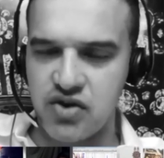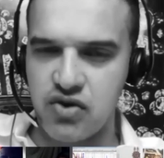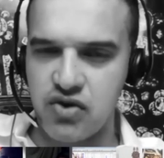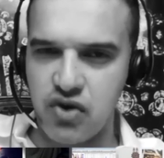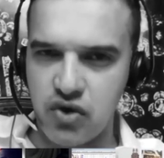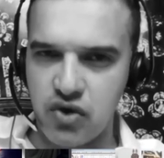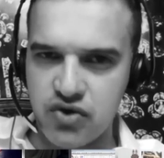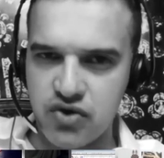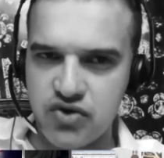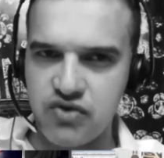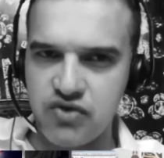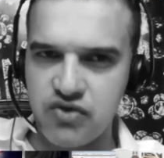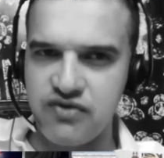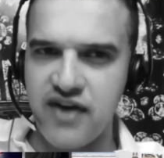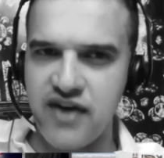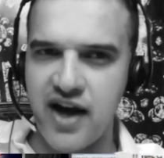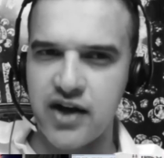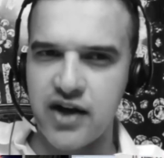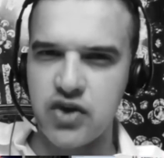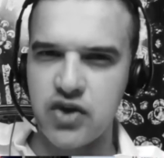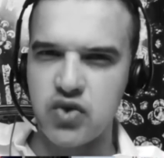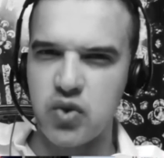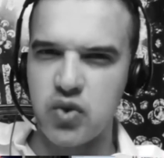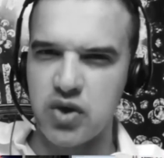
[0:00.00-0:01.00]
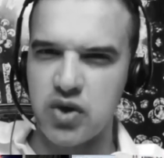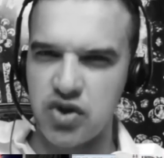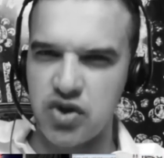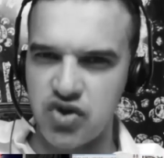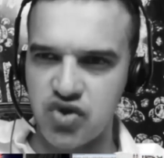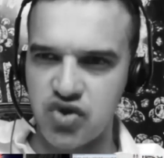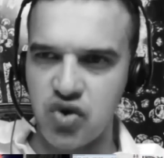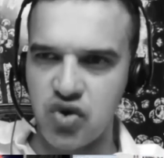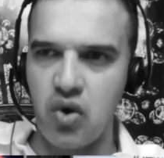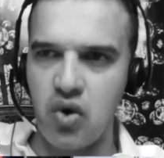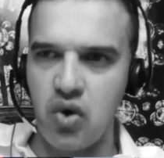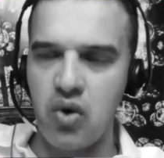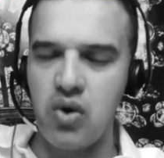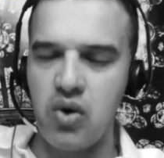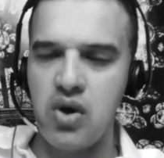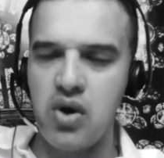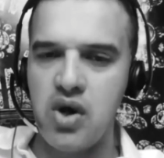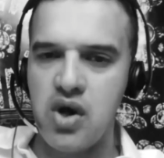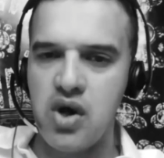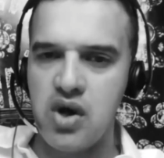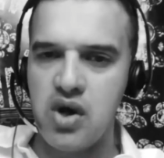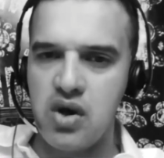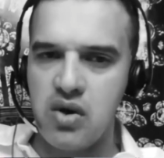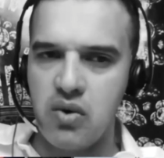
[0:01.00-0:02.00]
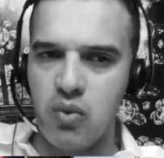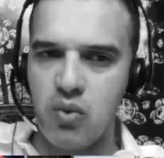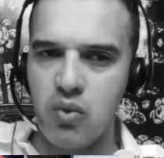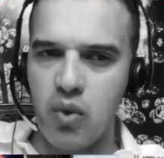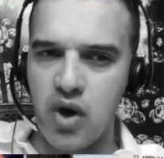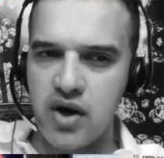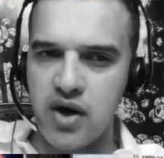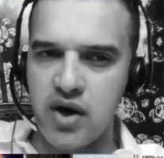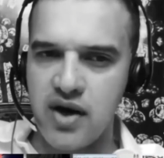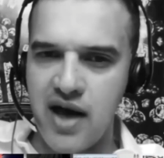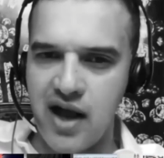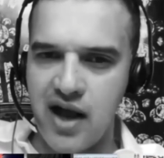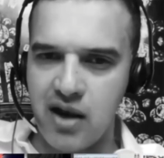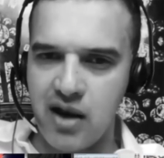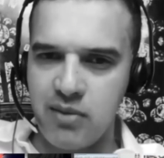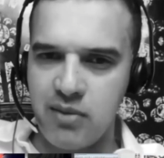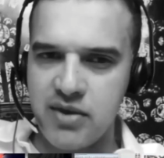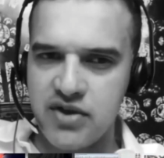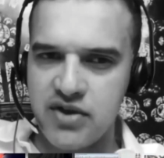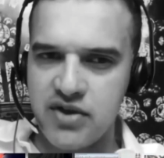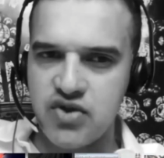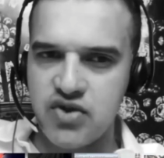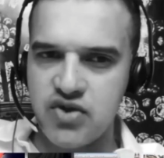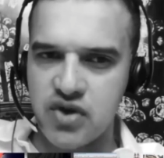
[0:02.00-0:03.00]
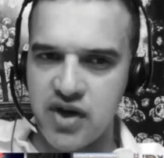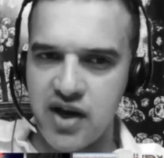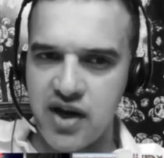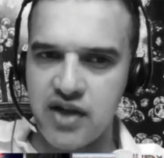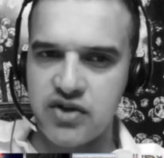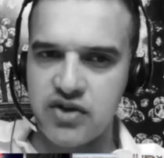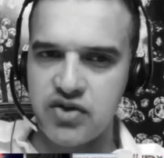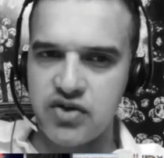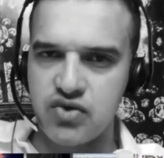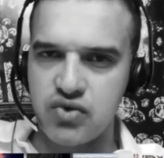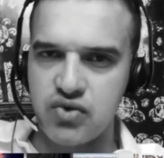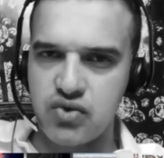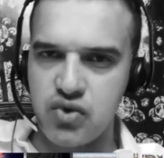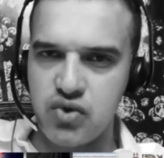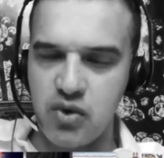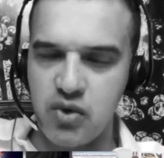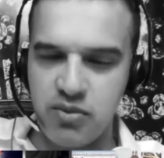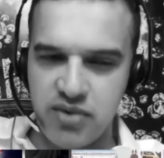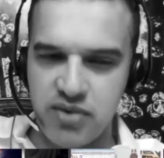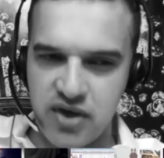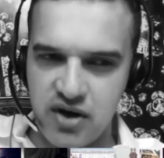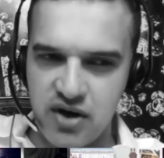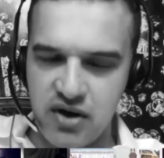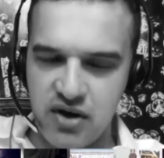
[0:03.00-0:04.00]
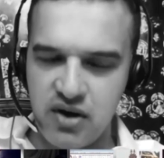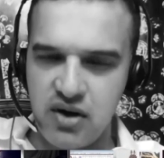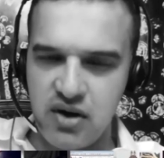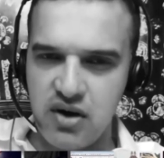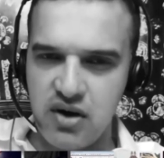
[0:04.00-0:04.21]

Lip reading: Those two factors will control what elements you're getting to appear.